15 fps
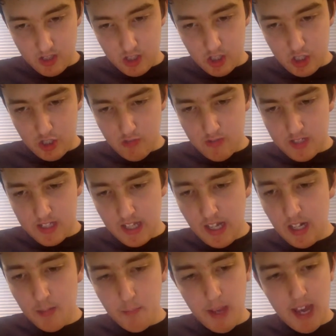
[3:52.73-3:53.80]
You set
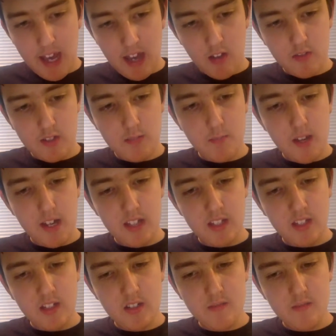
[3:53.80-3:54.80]
up a house by